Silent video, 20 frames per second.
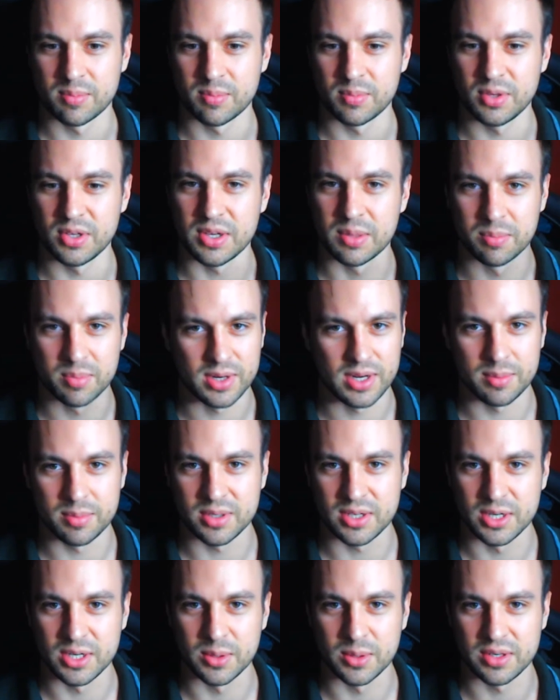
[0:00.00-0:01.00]
you can probably
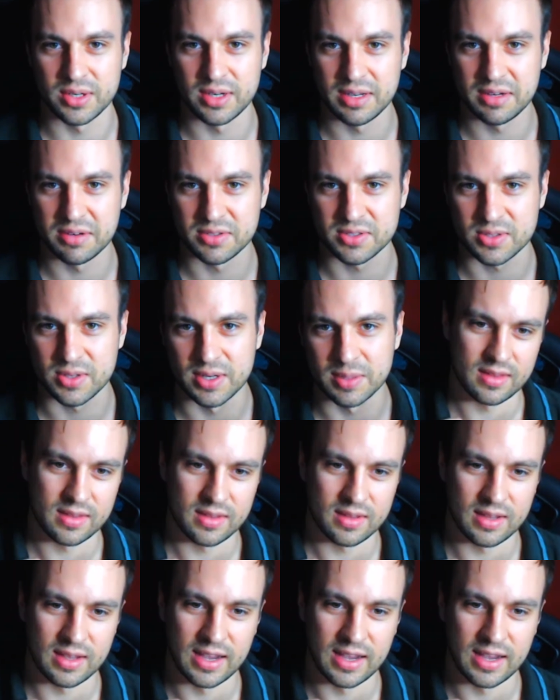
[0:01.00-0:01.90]
go with NativeScript.